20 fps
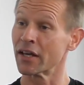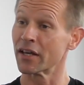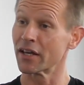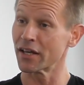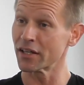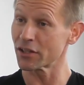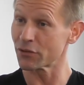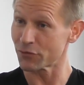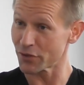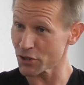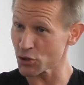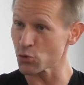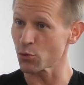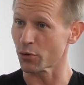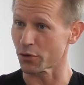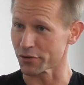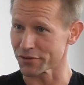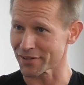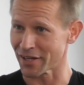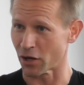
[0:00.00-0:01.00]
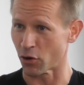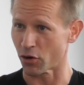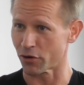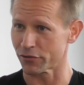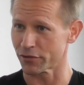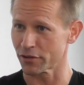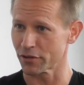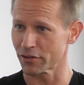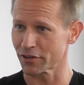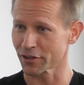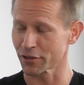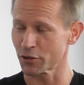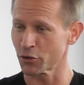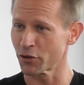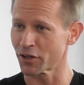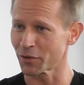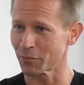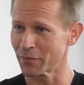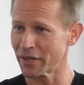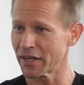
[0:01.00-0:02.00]
Individuals, however,
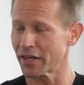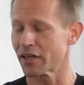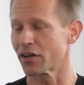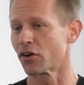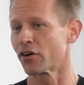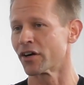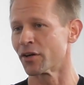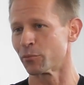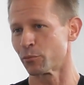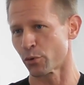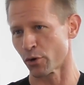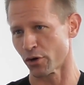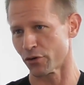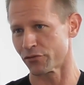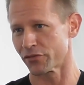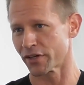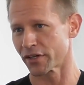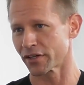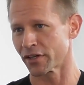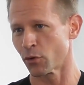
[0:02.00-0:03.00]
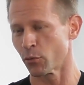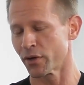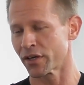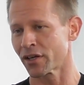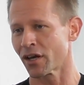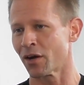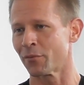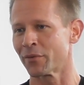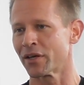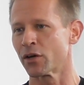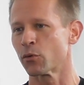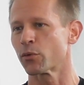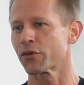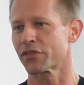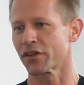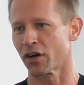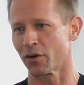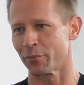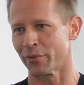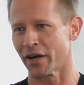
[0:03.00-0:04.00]
including me, are imperfect, and we come in
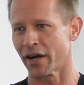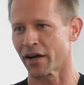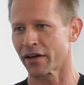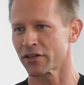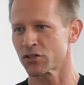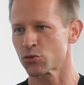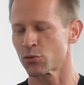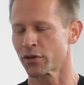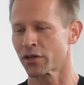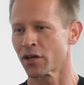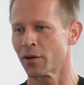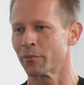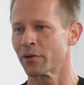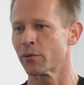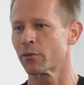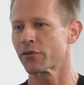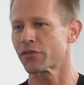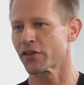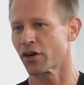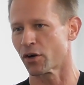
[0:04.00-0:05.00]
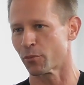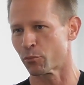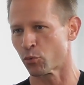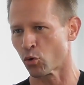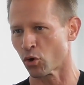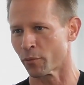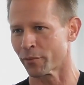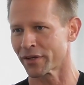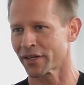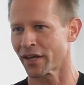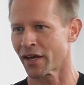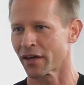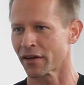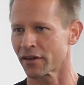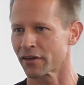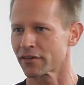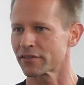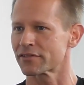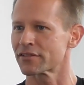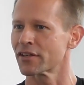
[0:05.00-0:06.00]
with our baggage, we come in with our poor
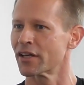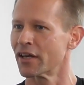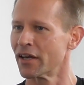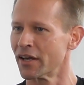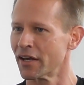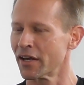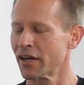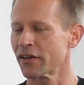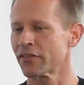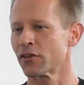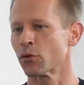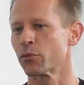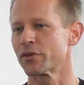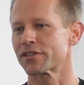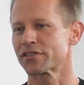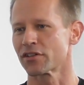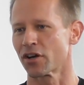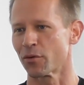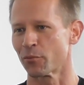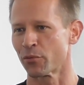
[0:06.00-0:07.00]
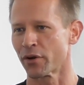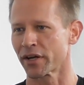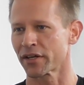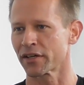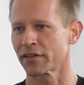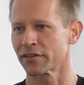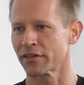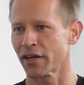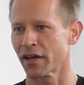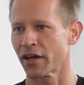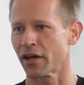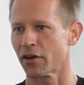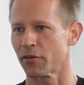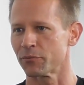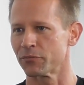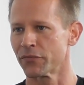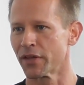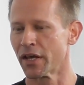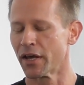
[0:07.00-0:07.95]
mechanics, and then we start breaking down.